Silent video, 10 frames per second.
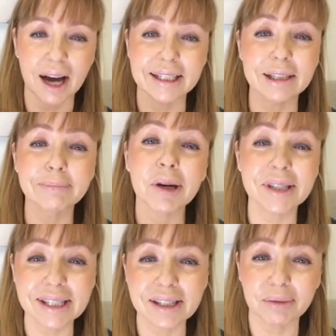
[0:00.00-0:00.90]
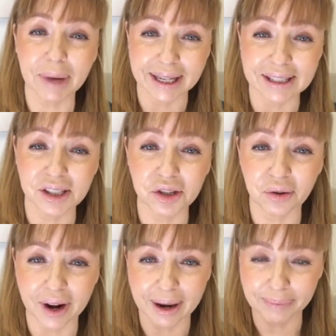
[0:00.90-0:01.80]
I did post this on my
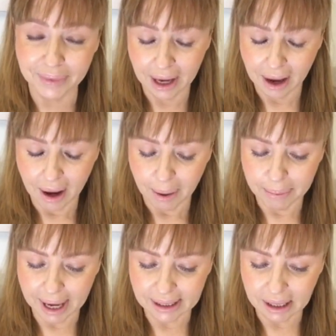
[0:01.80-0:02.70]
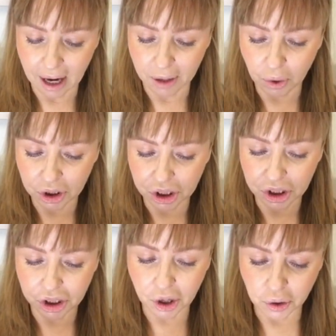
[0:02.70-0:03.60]
Instagram, but I want to
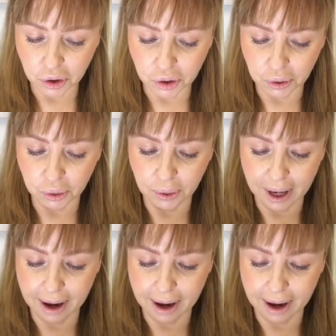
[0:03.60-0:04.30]
show you